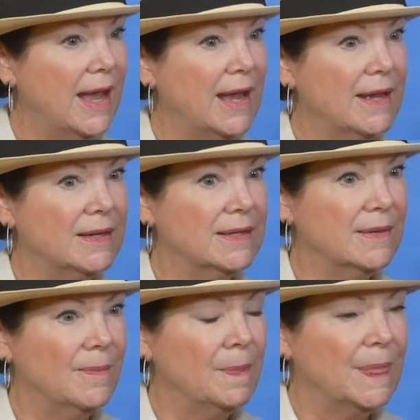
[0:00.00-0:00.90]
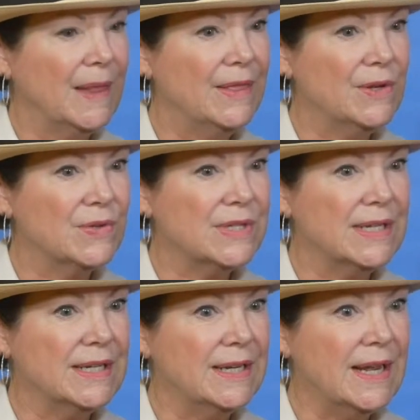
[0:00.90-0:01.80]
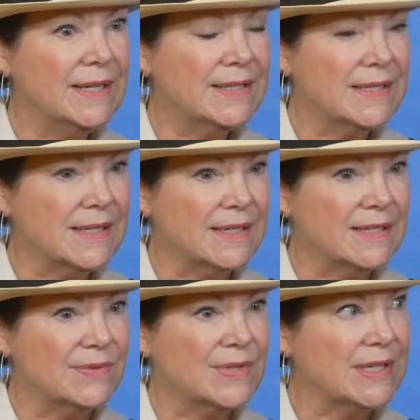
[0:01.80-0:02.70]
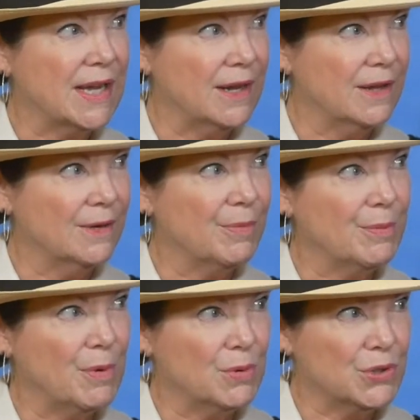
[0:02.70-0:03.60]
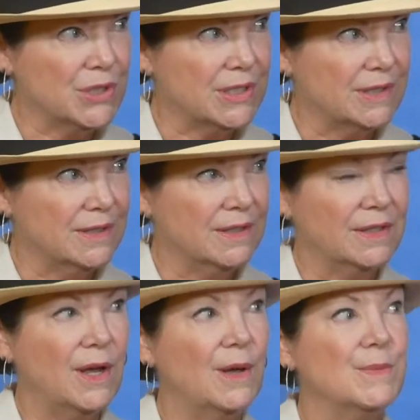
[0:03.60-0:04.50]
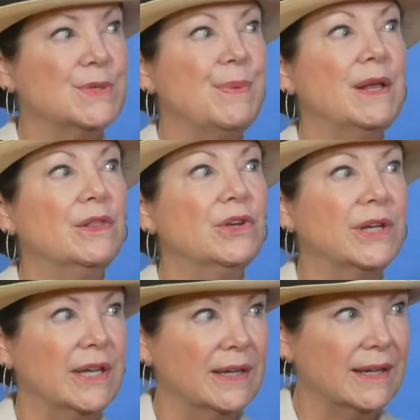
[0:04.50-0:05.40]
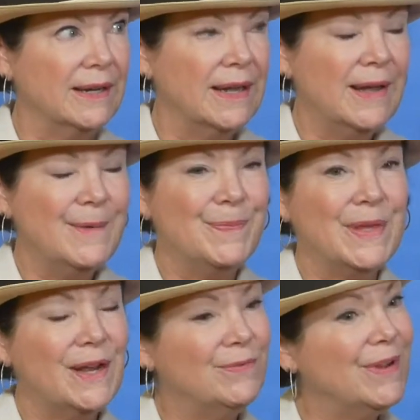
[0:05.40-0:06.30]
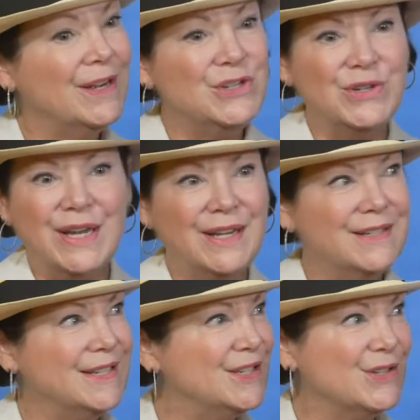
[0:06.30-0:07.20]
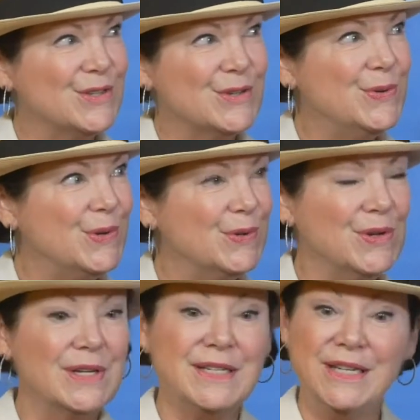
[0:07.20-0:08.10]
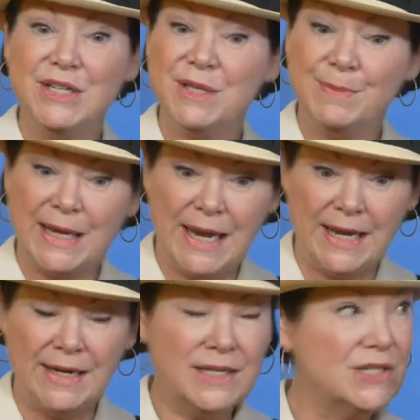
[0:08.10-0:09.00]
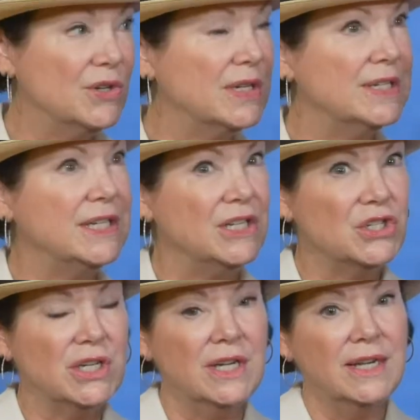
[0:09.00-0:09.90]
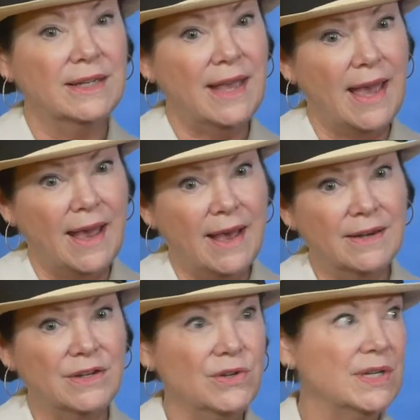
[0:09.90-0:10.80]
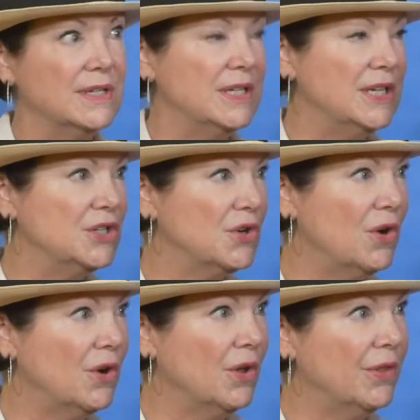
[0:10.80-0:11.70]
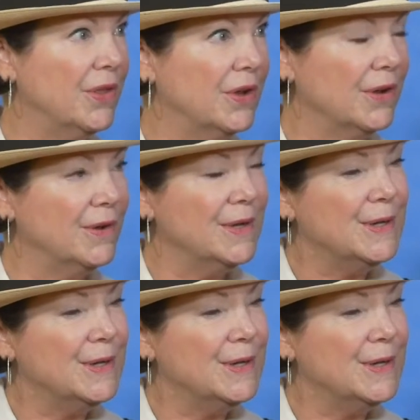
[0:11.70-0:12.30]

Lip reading: And there's an innate sense of scale and proportion that comes by looking that I find you can't teach in school. You can teach the mechanics, you can teach CAD, and you can teach all the